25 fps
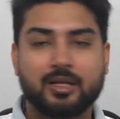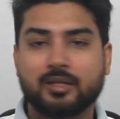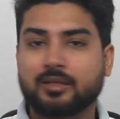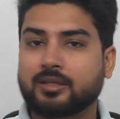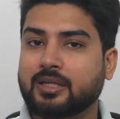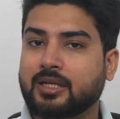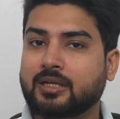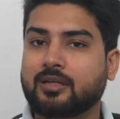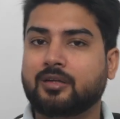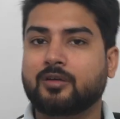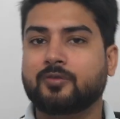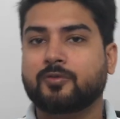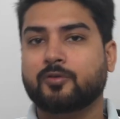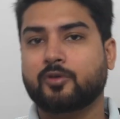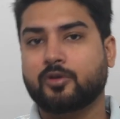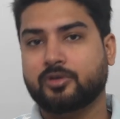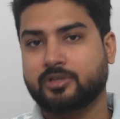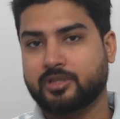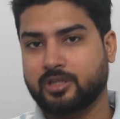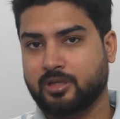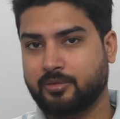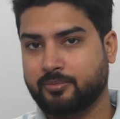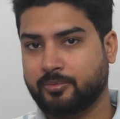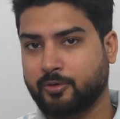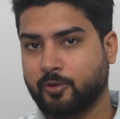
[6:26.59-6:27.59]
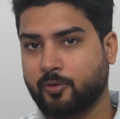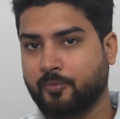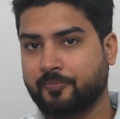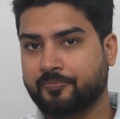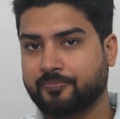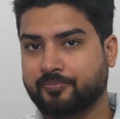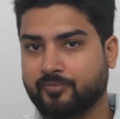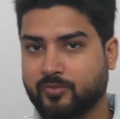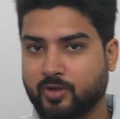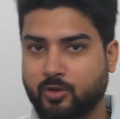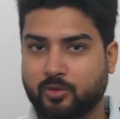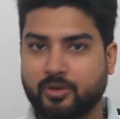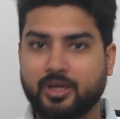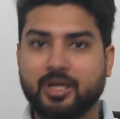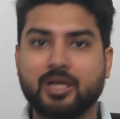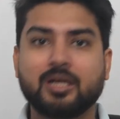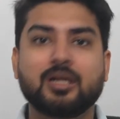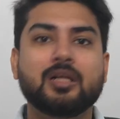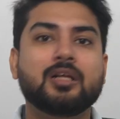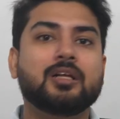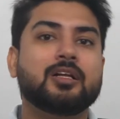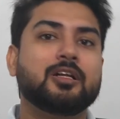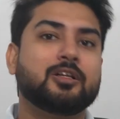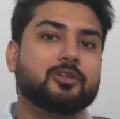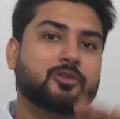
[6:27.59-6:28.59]
That'll of course help you. Okay,
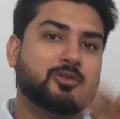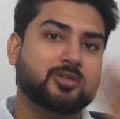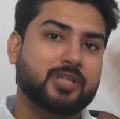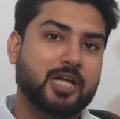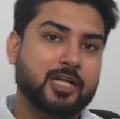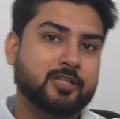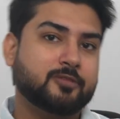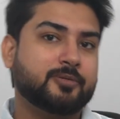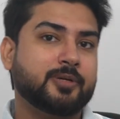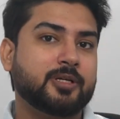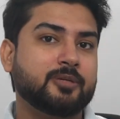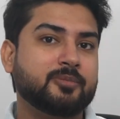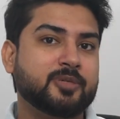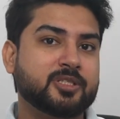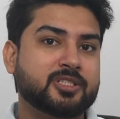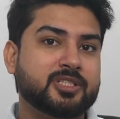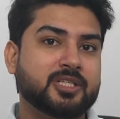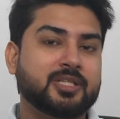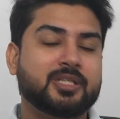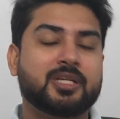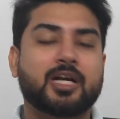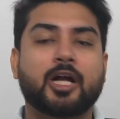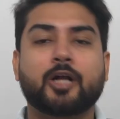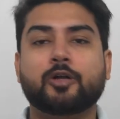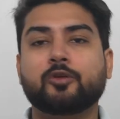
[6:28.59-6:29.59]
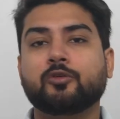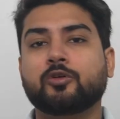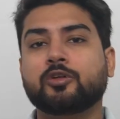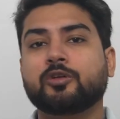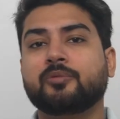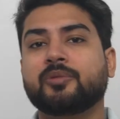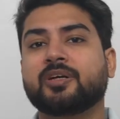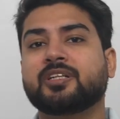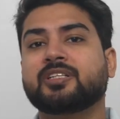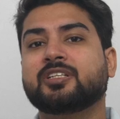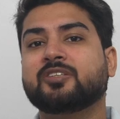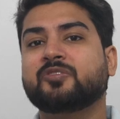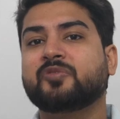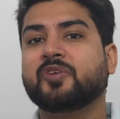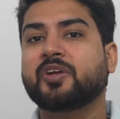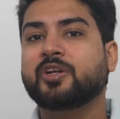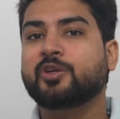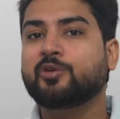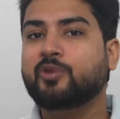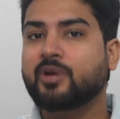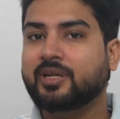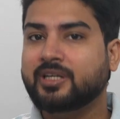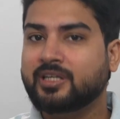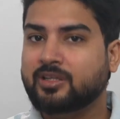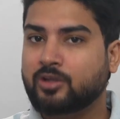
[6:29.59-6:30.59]
so that's pretty much it. I don't want to make this
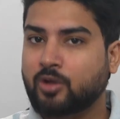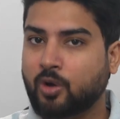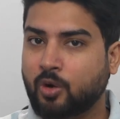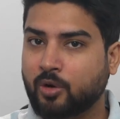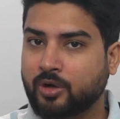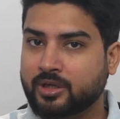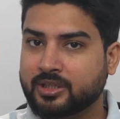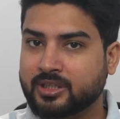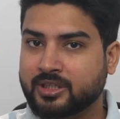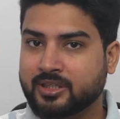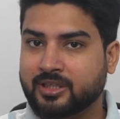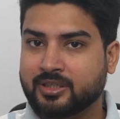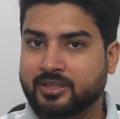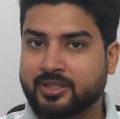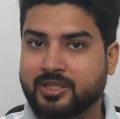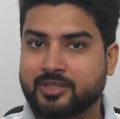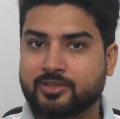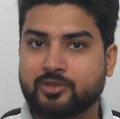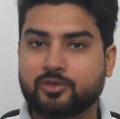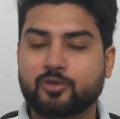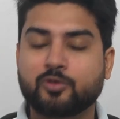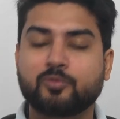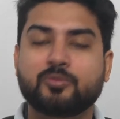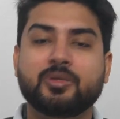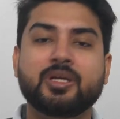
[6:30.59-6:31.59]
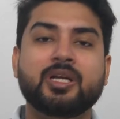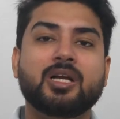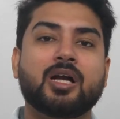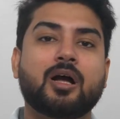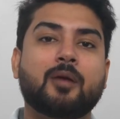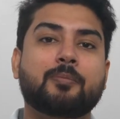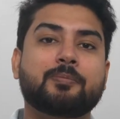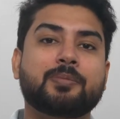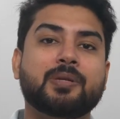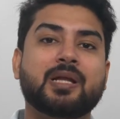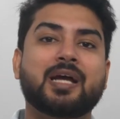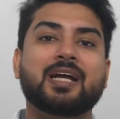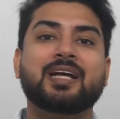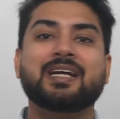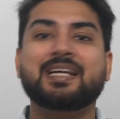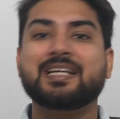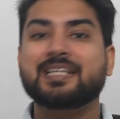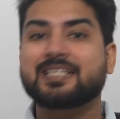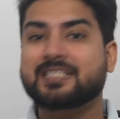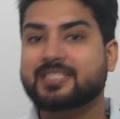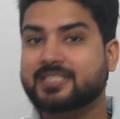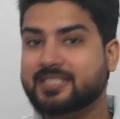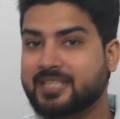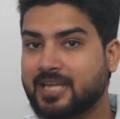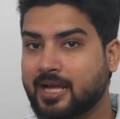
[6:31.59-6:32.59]
video any longer than it needs to be. Apply
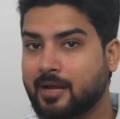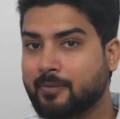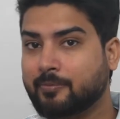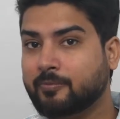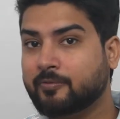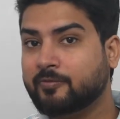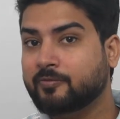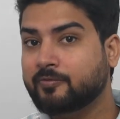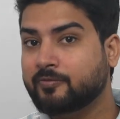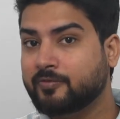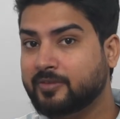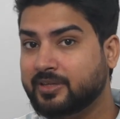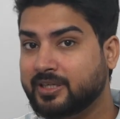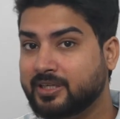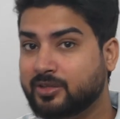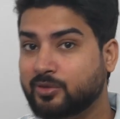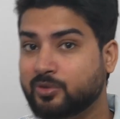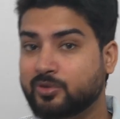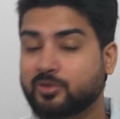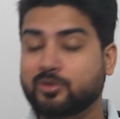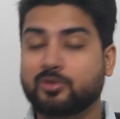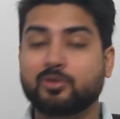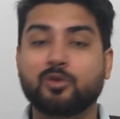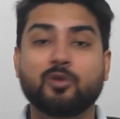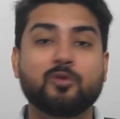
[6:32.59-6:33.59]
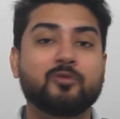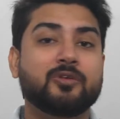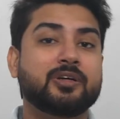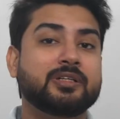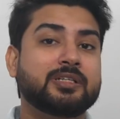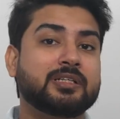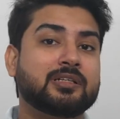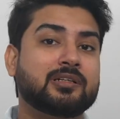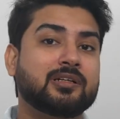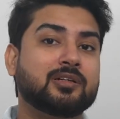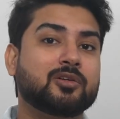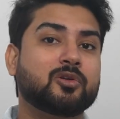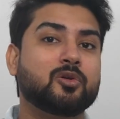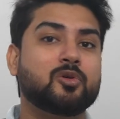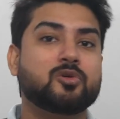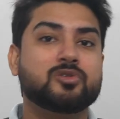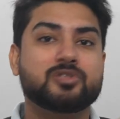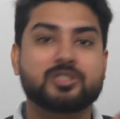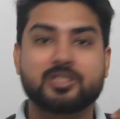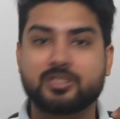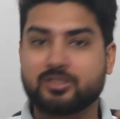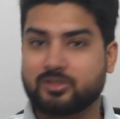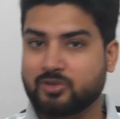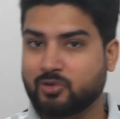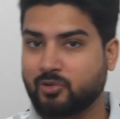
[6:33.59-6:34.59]
ASAP. We don't know when it will close.
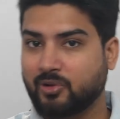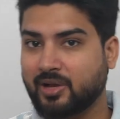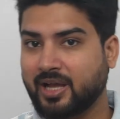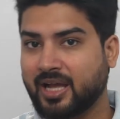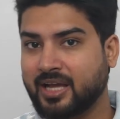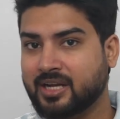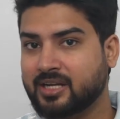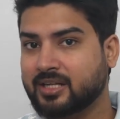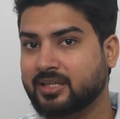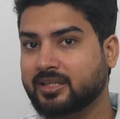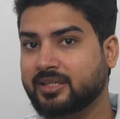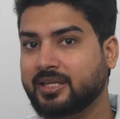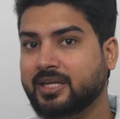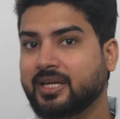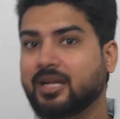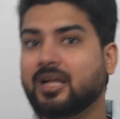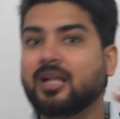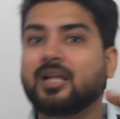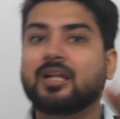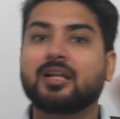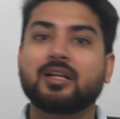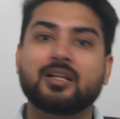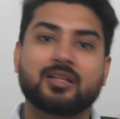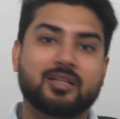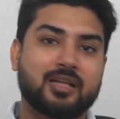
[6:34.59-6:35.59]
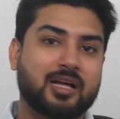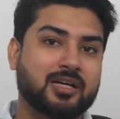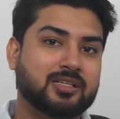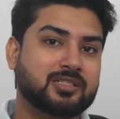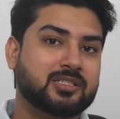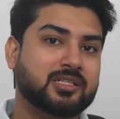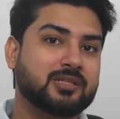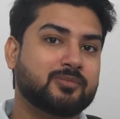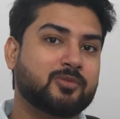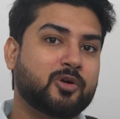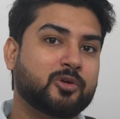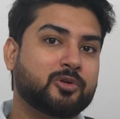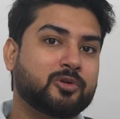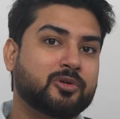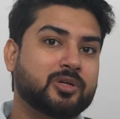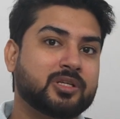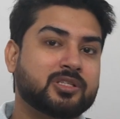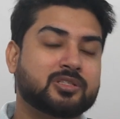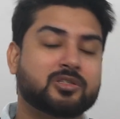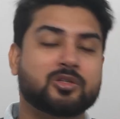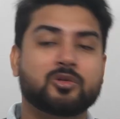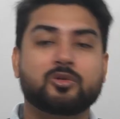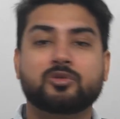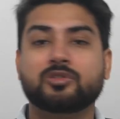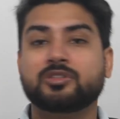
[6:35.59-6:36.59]
There's no guarantee. Last time
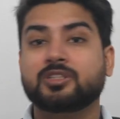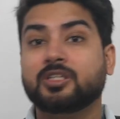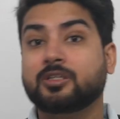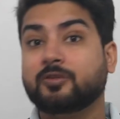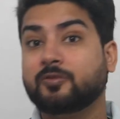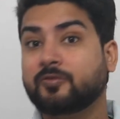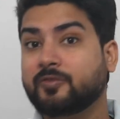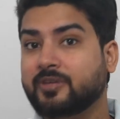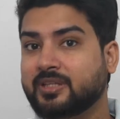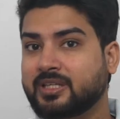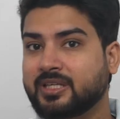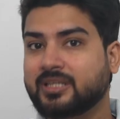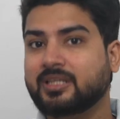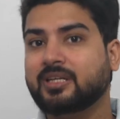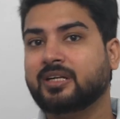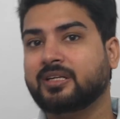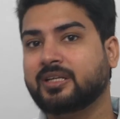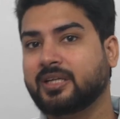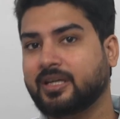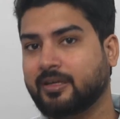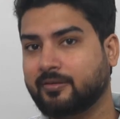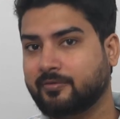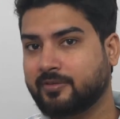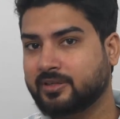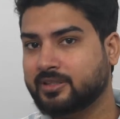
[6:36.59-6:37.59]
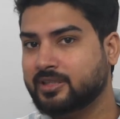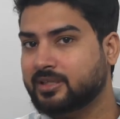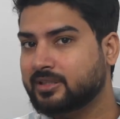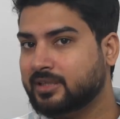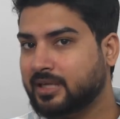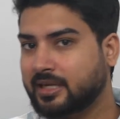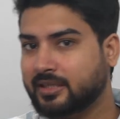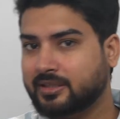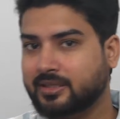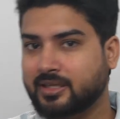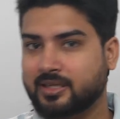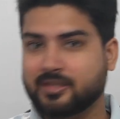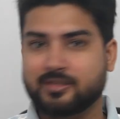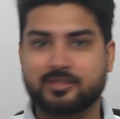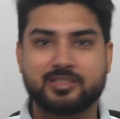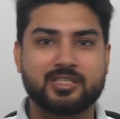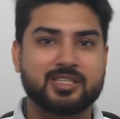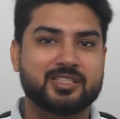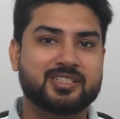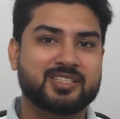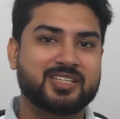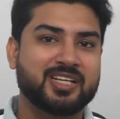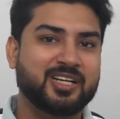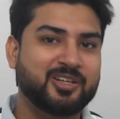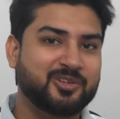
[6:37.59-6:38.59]
Autodesk closed it within a day, within I think
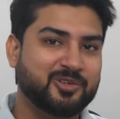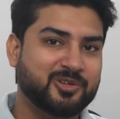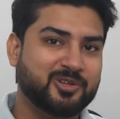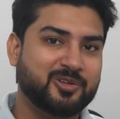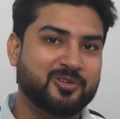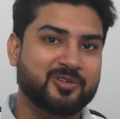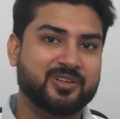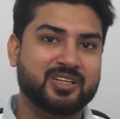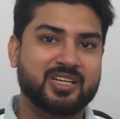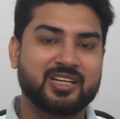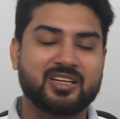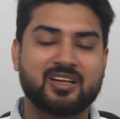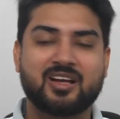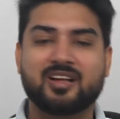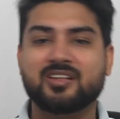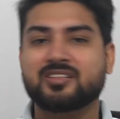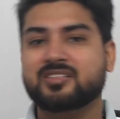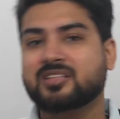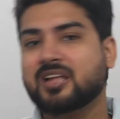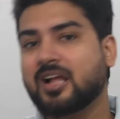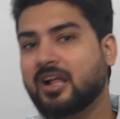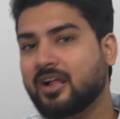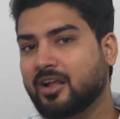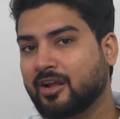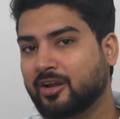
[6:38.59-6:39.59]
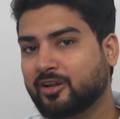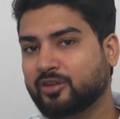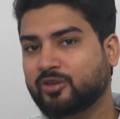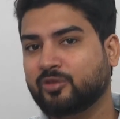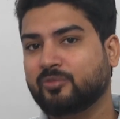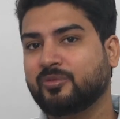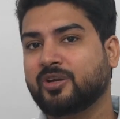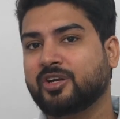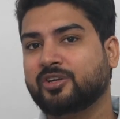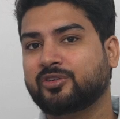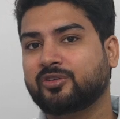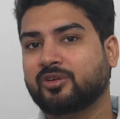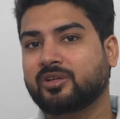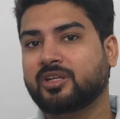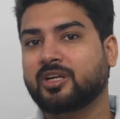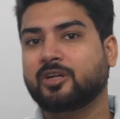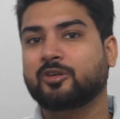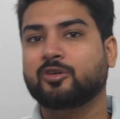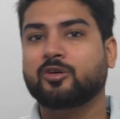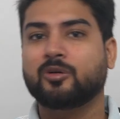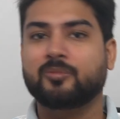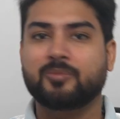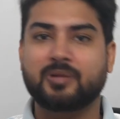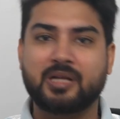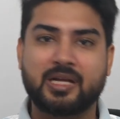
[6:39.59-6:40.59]
16 to 17 hours. So make sure that
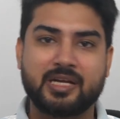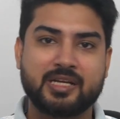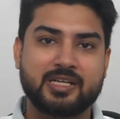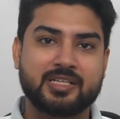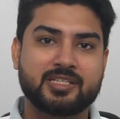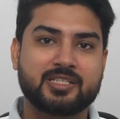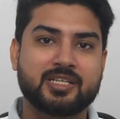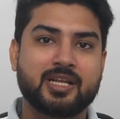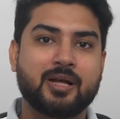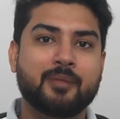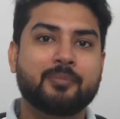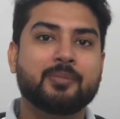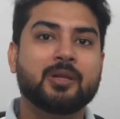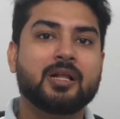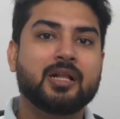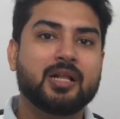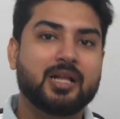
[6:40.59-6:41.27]
you apply ASAP.